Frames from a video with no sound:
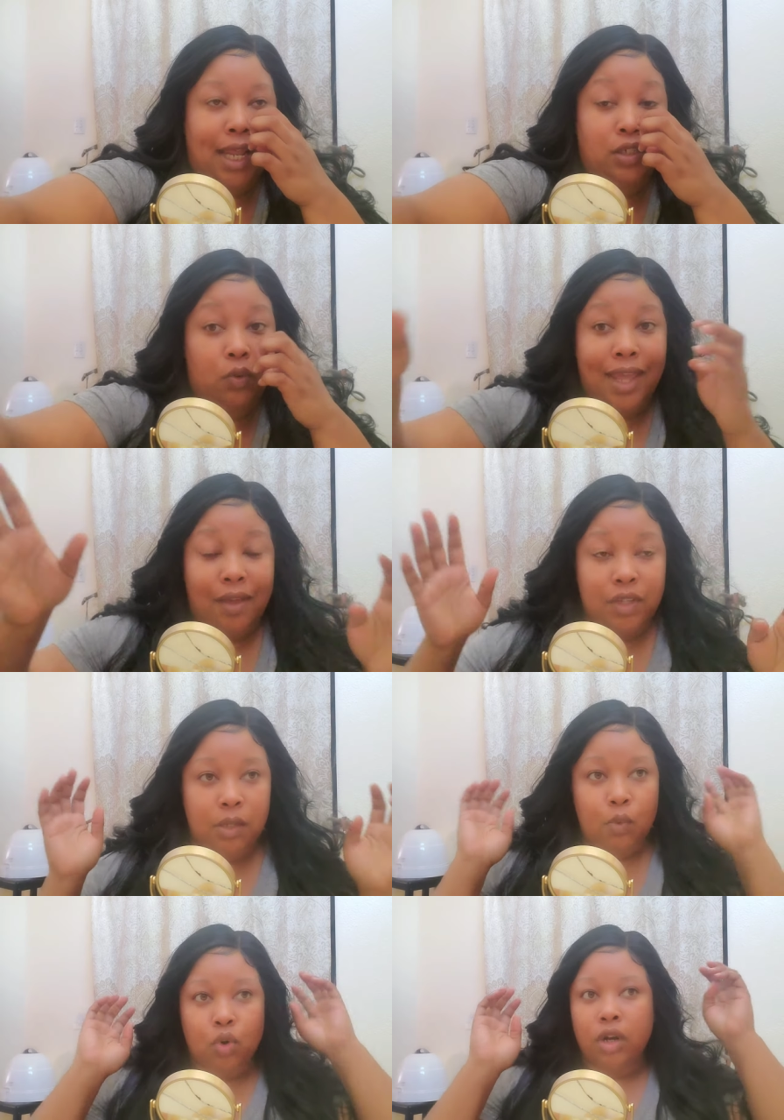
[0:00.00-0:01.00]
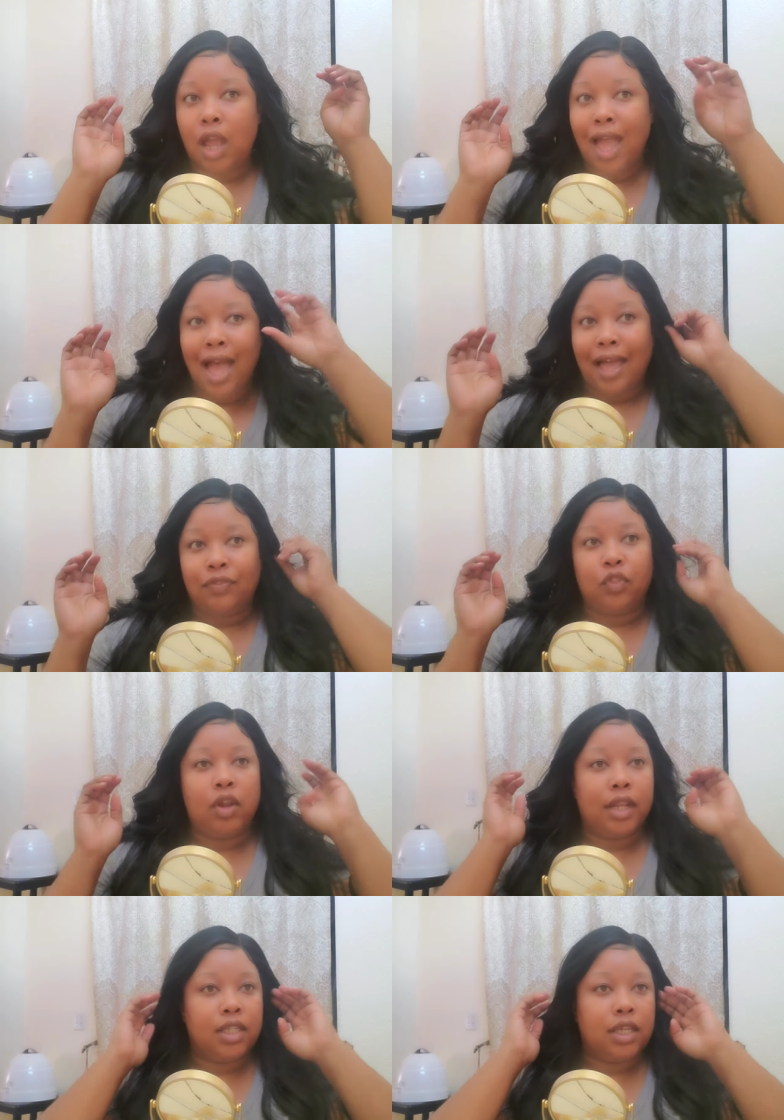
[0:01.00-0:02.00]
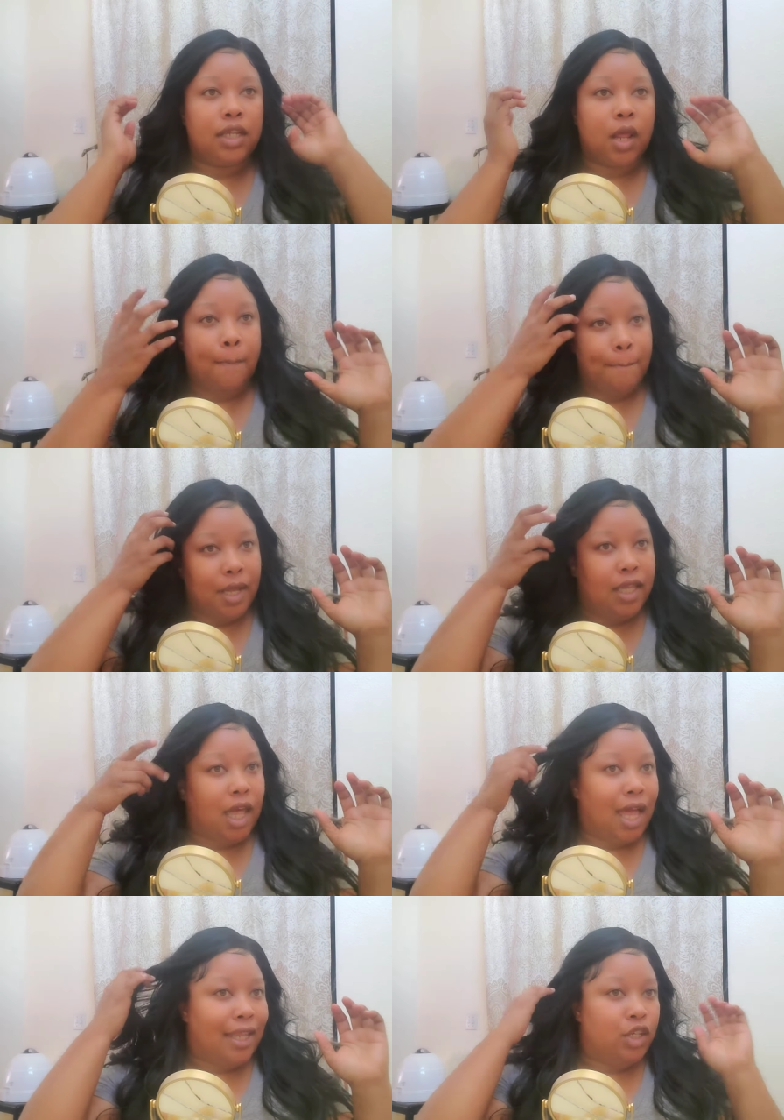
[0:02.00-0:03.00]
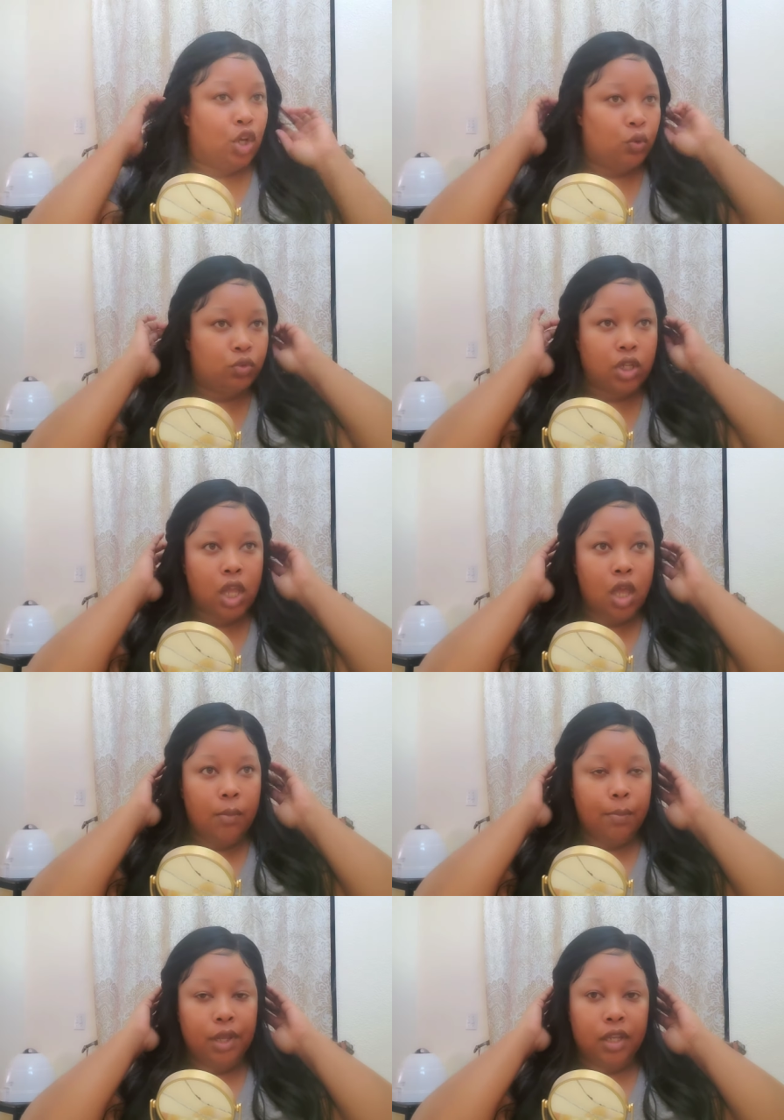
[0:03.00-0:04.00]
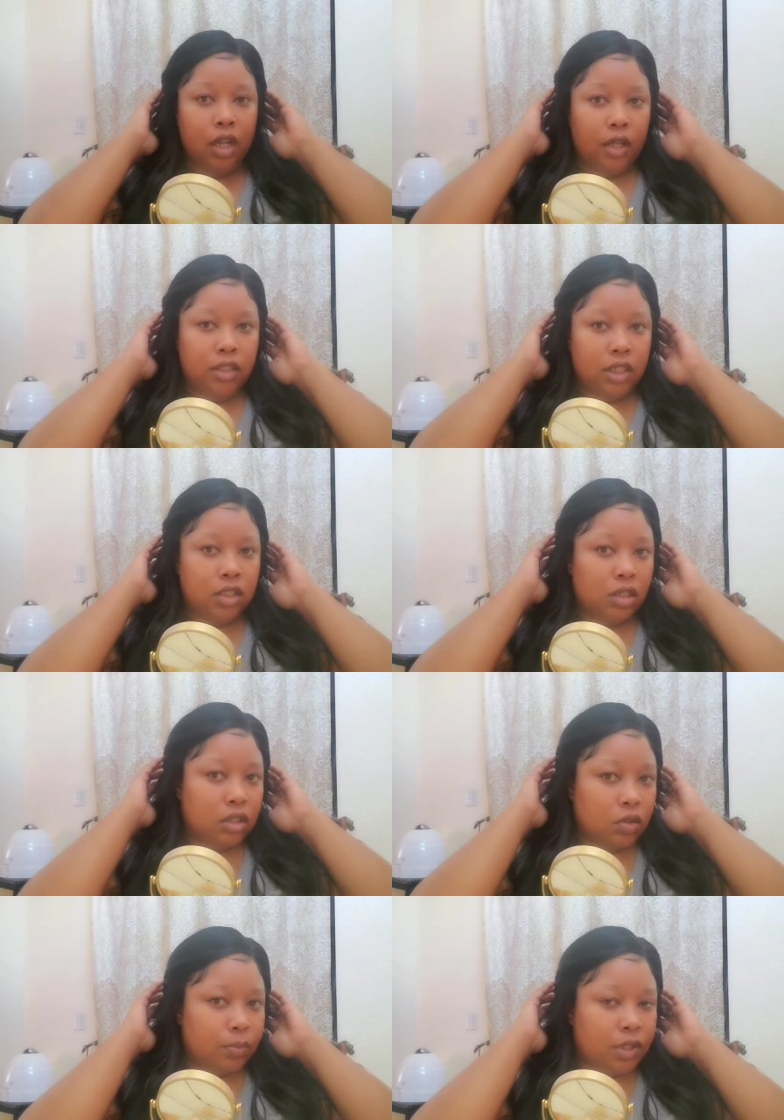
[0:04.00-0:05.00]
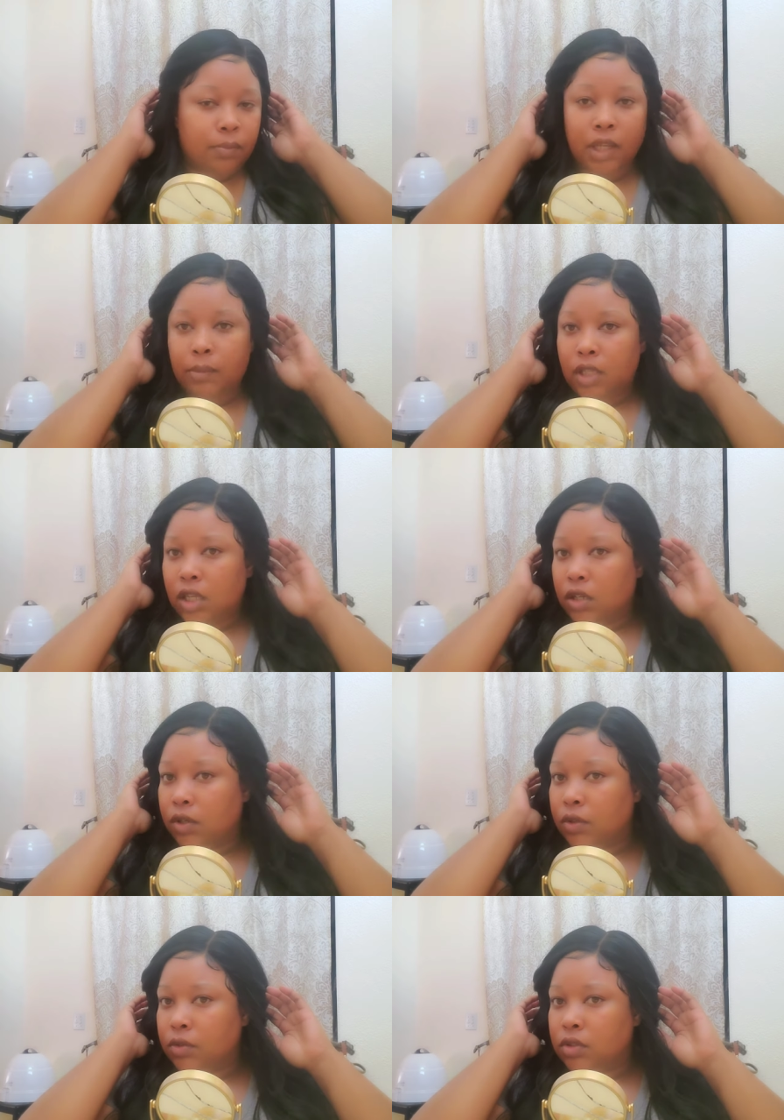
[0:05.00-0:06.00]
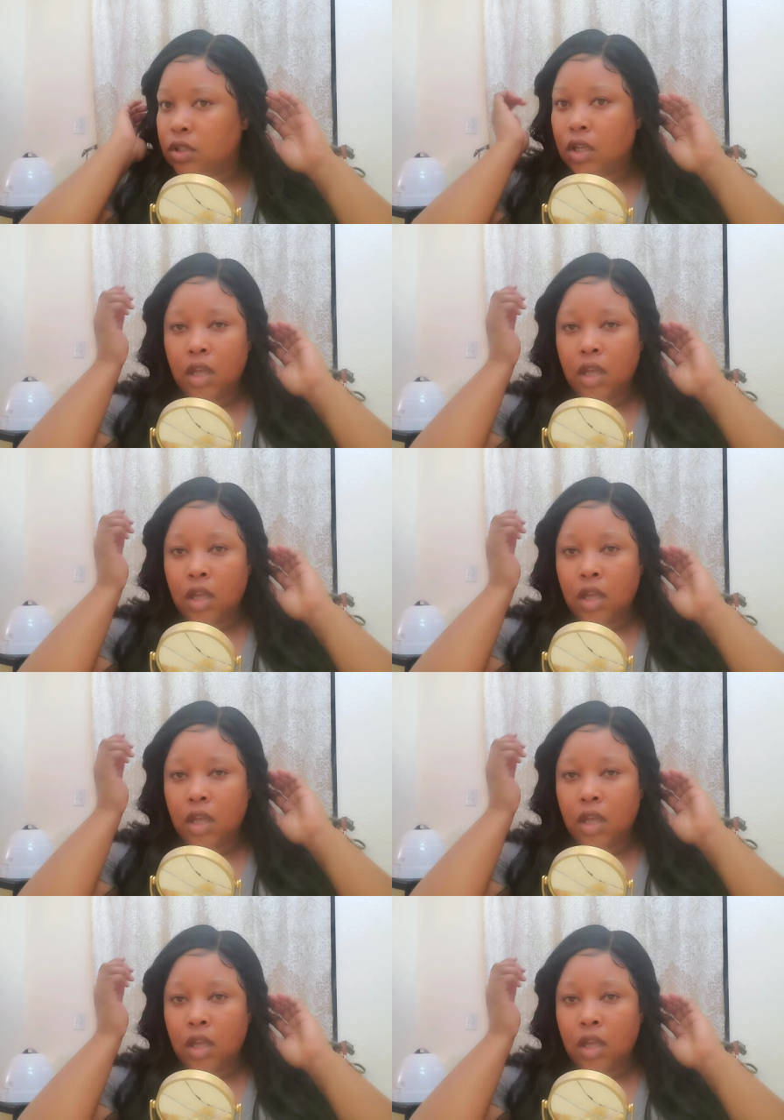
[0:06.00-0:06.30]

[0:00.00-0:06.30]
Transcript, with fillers: and I don't have any more. I thought I did, but I don't. But I did a little bit of baby hairs.